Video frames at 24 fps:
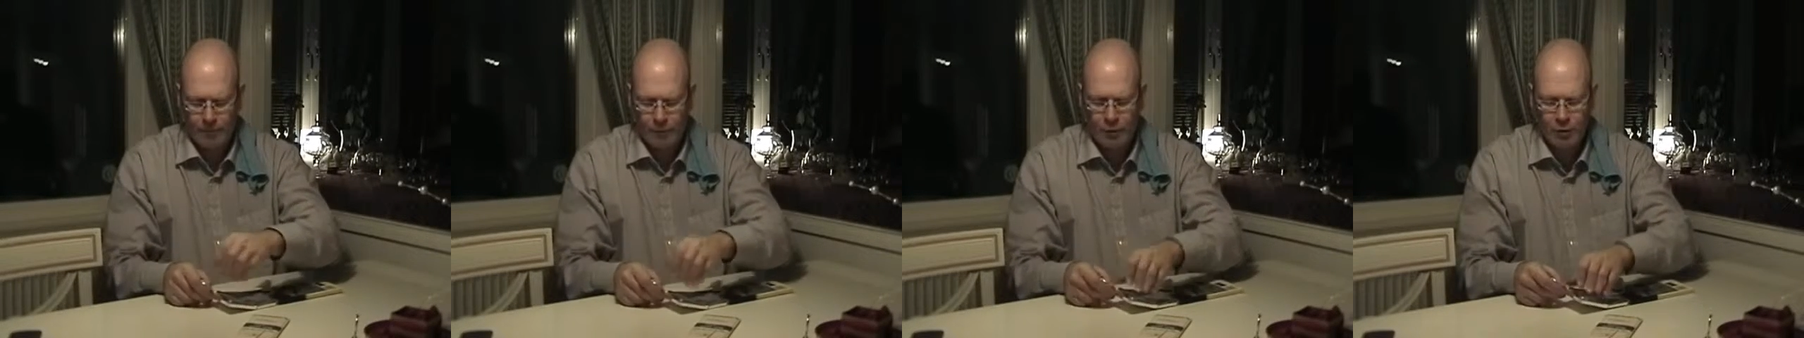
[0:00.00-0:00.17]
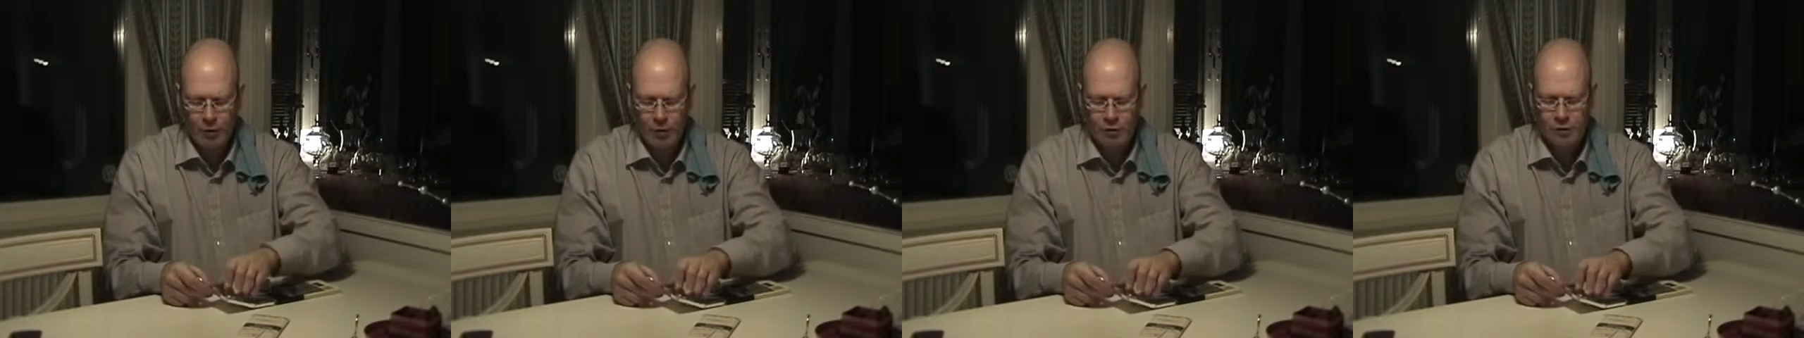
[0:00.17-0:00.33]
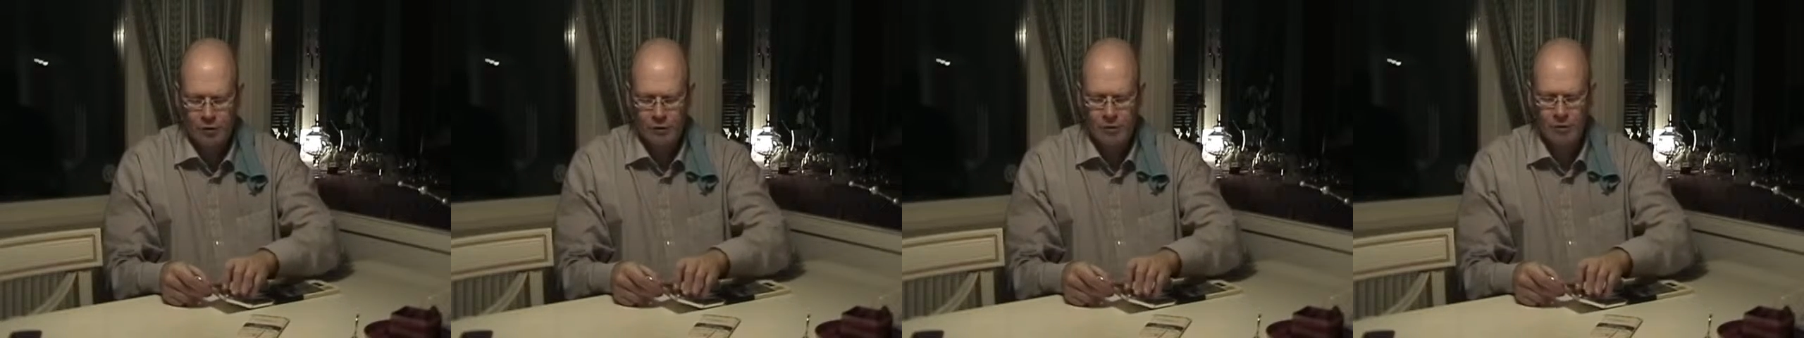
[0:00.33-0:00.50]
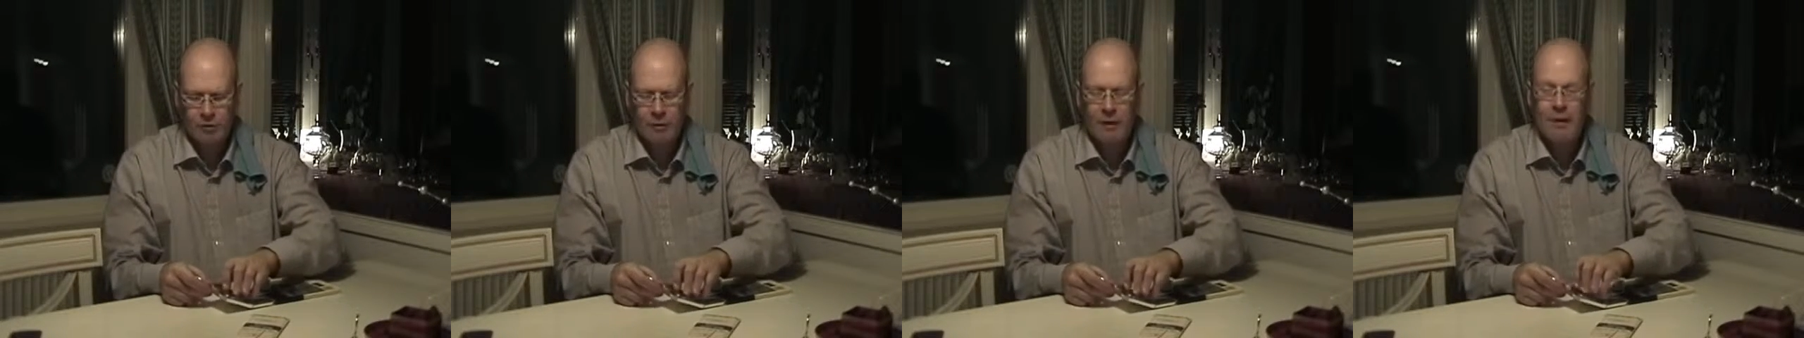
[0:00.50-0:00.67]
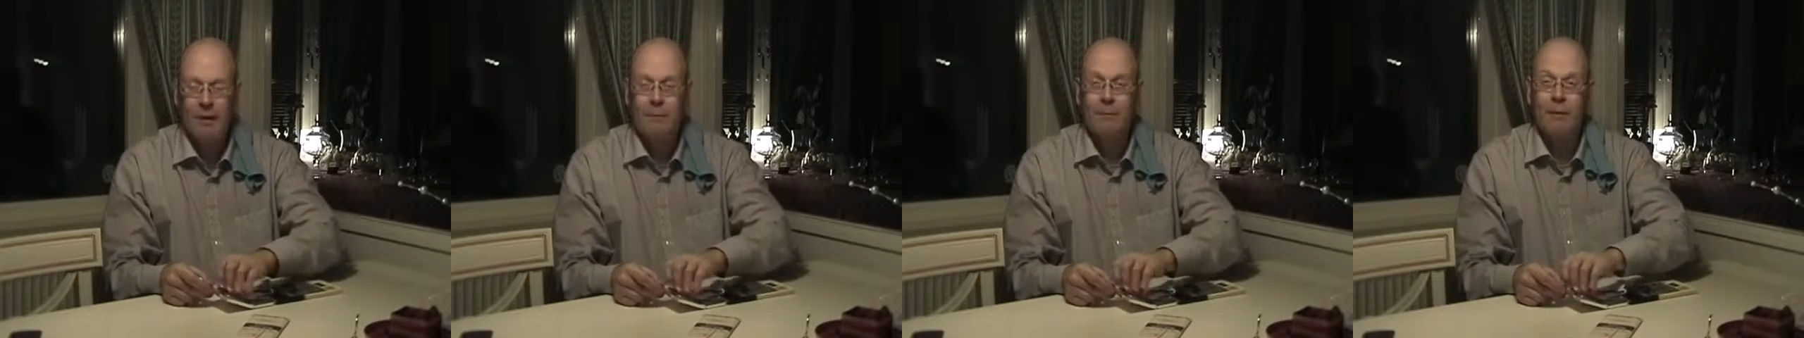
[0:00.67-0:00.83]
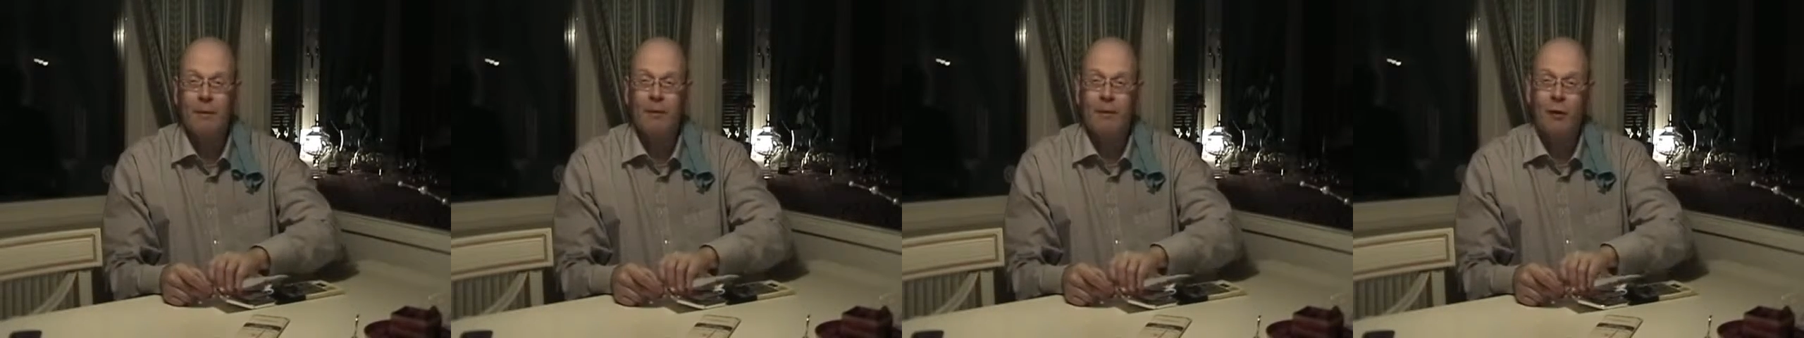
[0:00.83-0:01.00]
Because
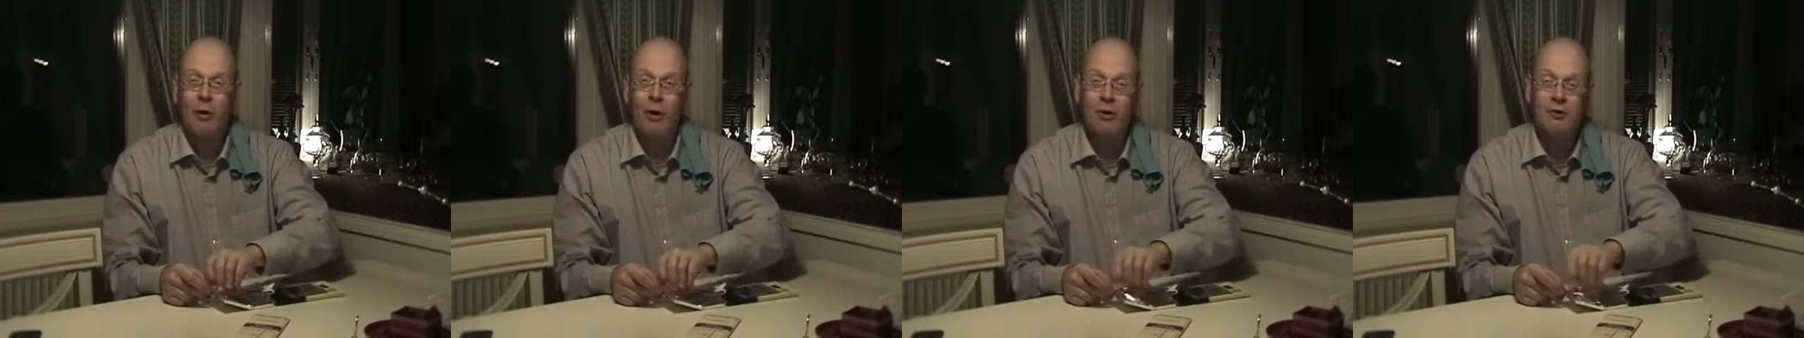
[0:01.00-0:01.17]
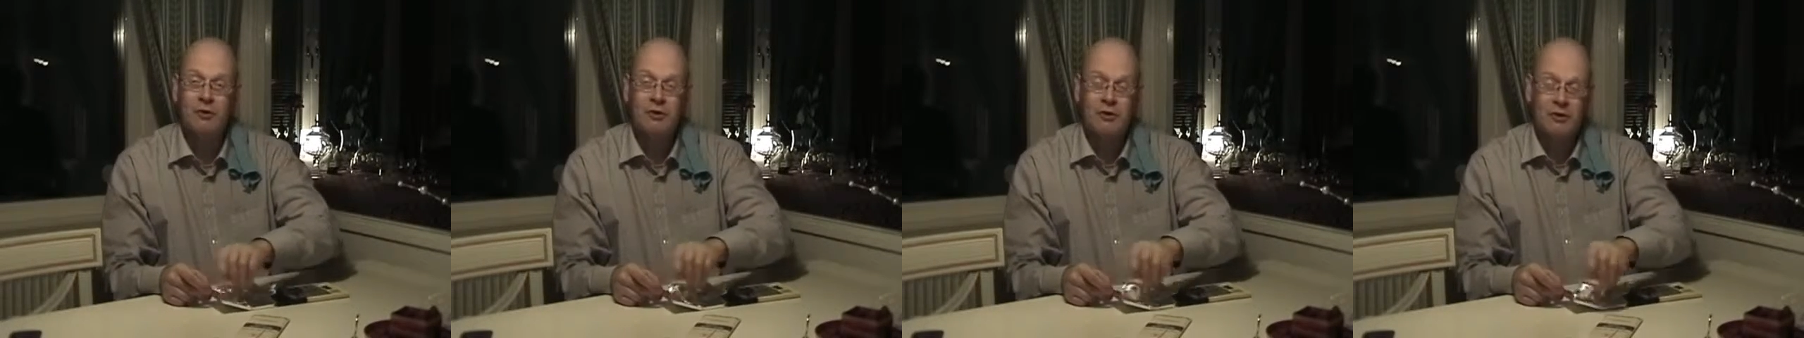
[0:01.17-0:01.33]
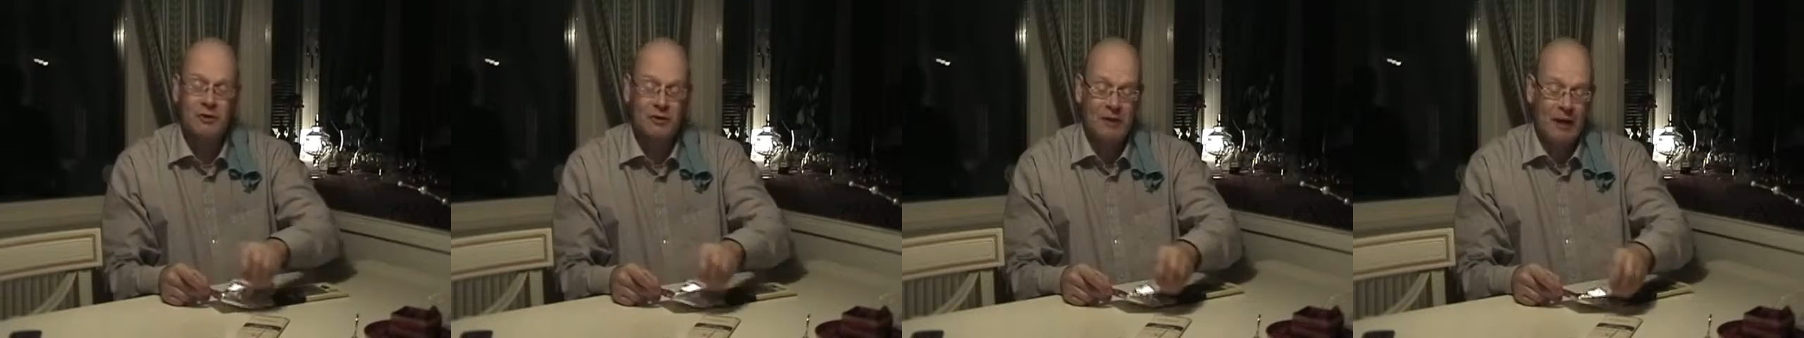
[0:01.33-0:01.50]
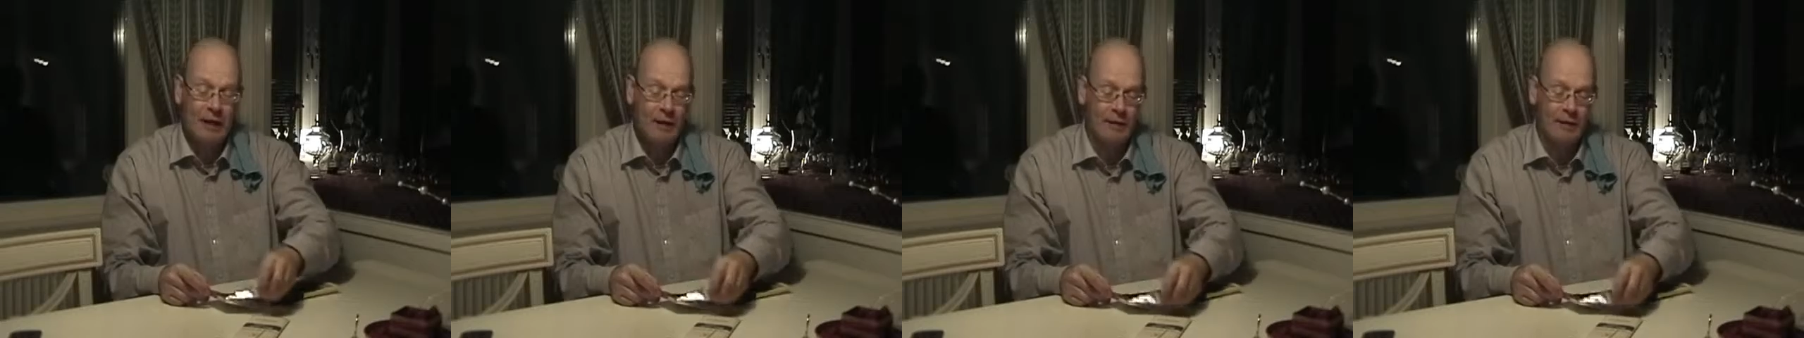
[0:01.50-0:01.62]
keeping the costs